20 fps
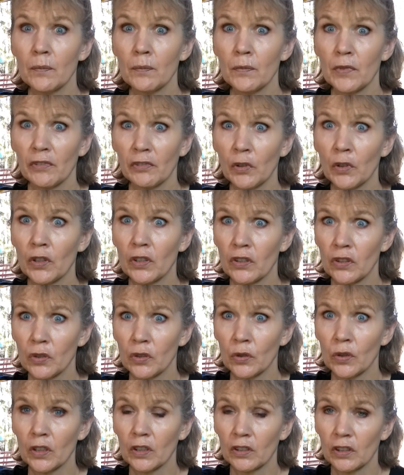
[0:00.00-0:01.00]
Before
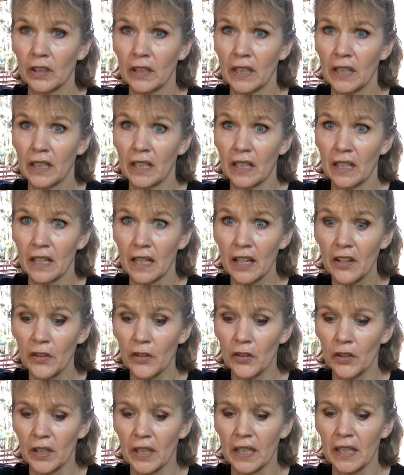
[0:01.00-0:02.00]
Thor could get
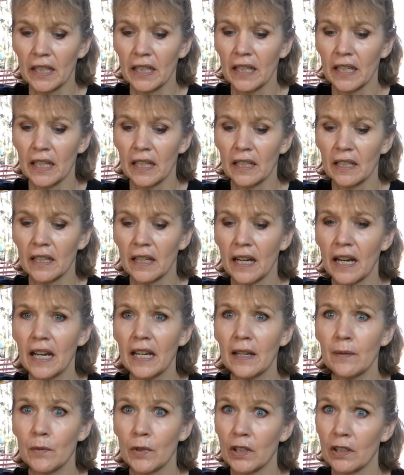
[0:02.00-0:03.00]
another hit in,
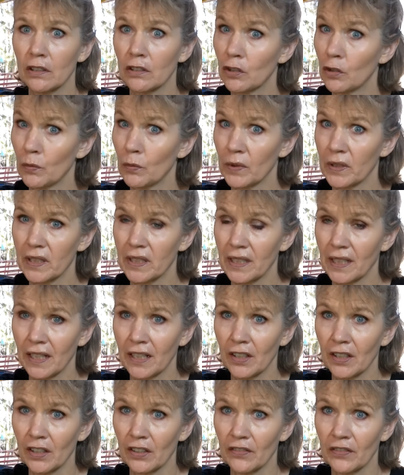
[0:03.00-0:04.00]
Hymir, who was
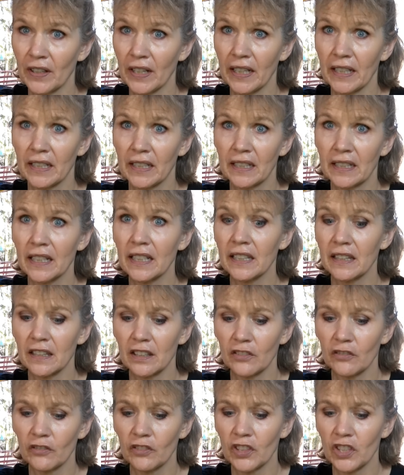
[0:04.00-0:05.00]
terrified, cut
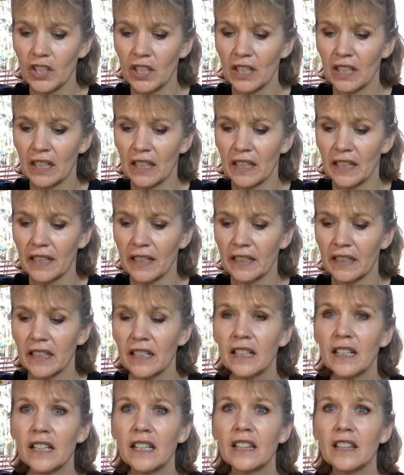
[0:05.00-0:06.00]
the fishing line,
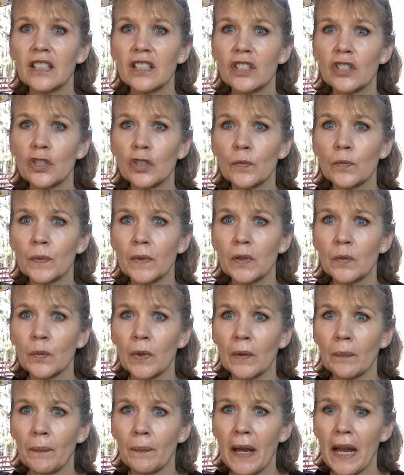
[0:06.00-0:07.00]
and the serpent
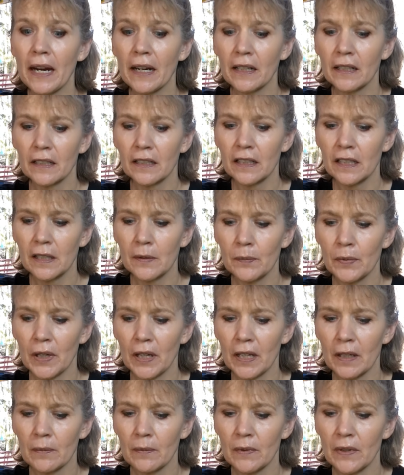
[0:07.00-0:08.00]
went back to the
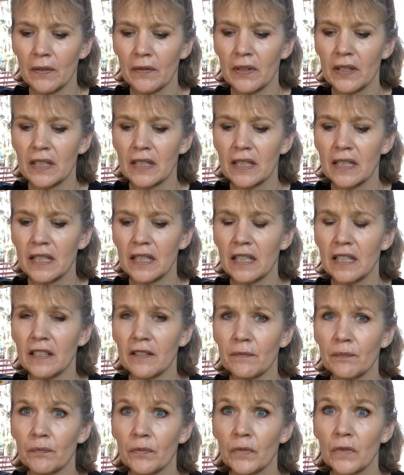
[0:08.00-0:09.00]
bottom of the sea.